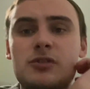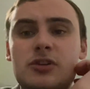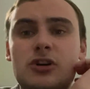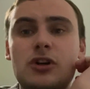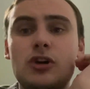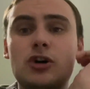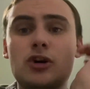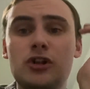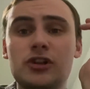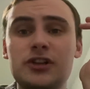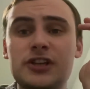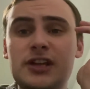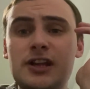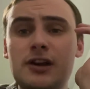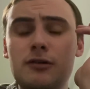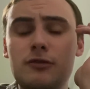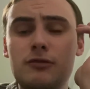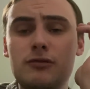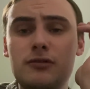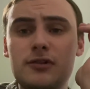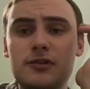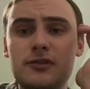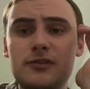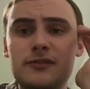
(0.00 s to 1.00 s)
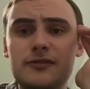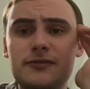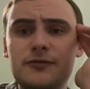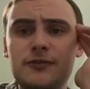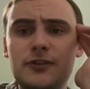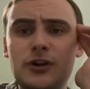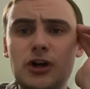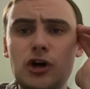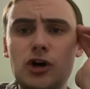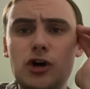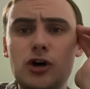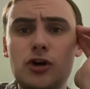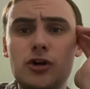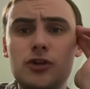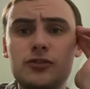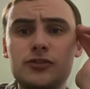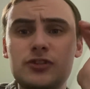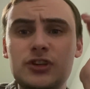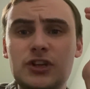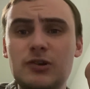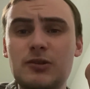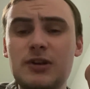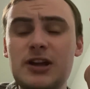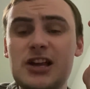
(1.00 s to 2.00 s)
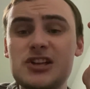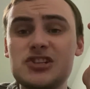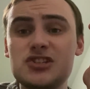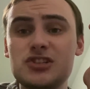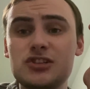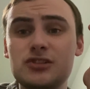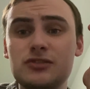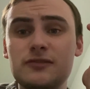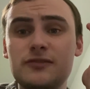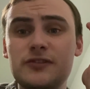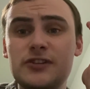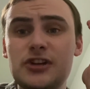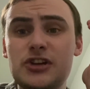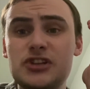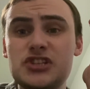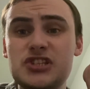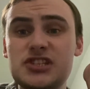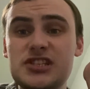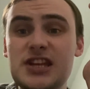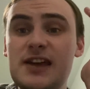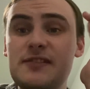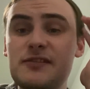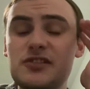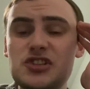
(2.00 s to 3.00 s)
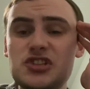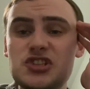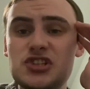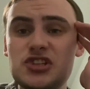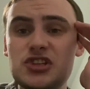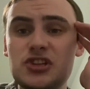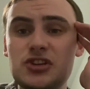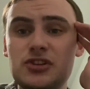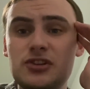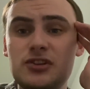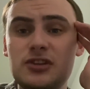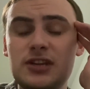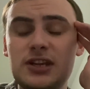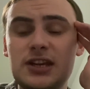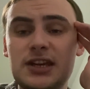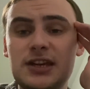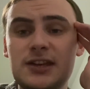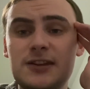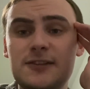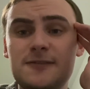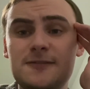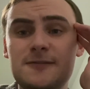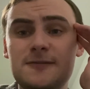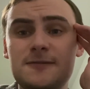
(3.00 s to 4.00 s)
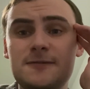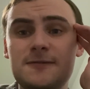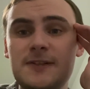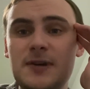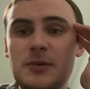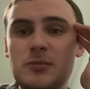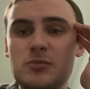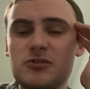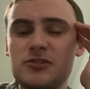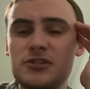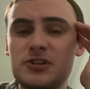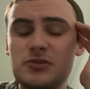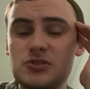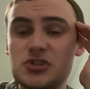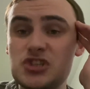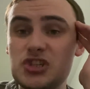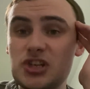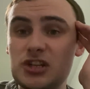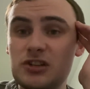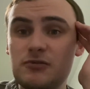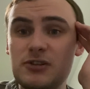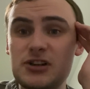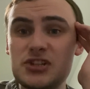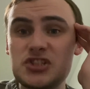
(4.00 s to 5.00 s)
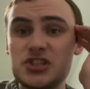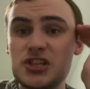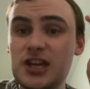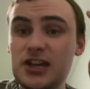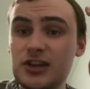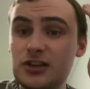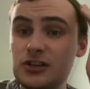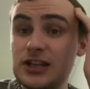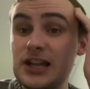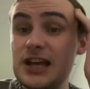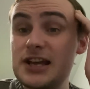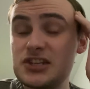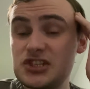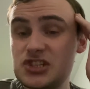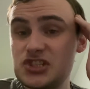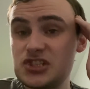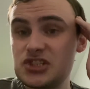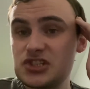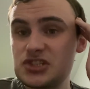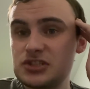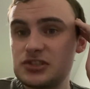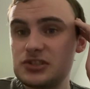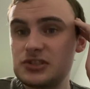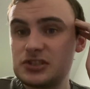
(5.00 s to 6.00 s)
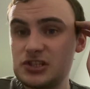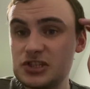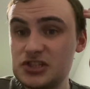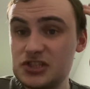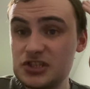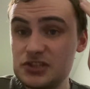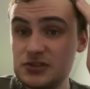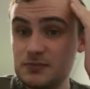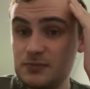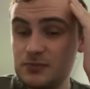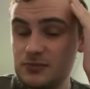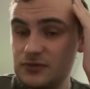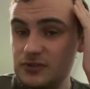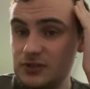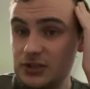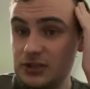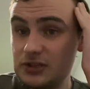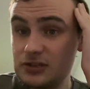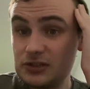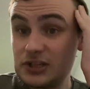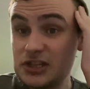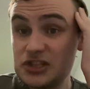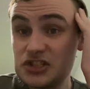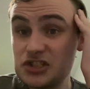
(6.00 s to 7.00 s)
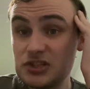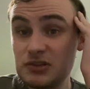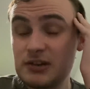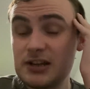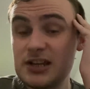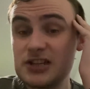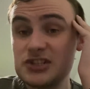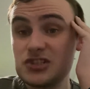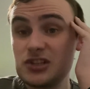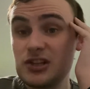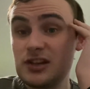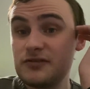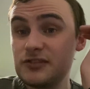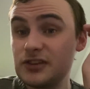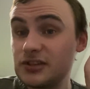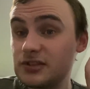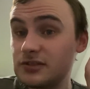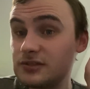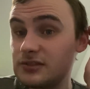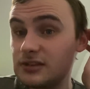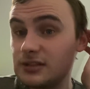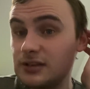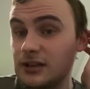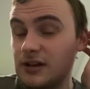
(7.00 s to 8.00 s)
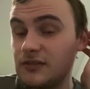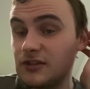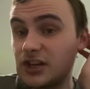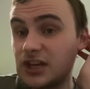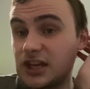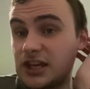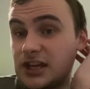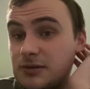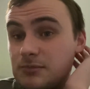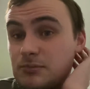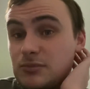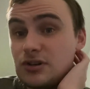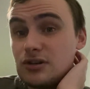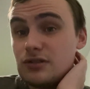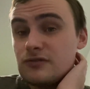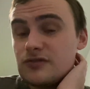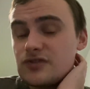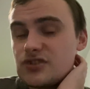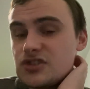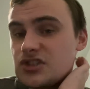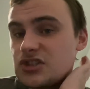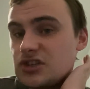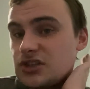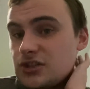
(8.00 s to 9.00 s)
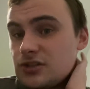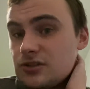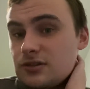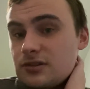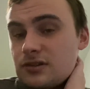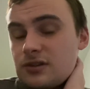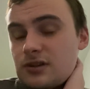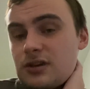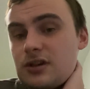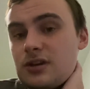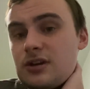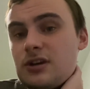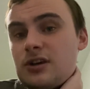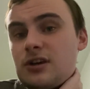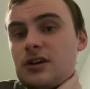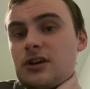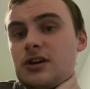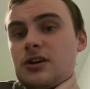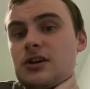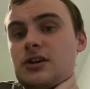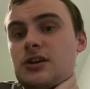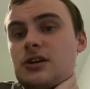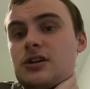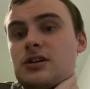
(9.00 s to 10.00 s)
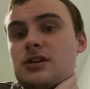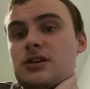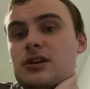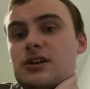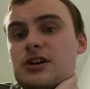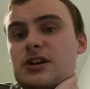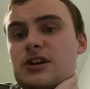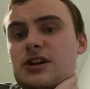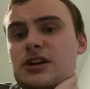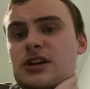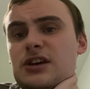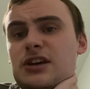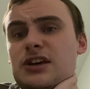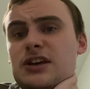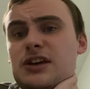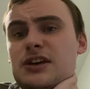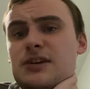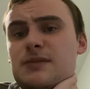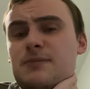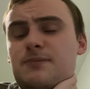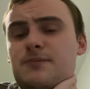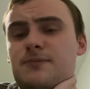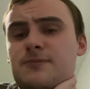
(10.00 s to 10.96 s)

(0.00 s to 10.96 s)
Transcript: holding out for Newcastle versus Everton in February, which is on a Wednesday night, unless Newcastle have a game moved to a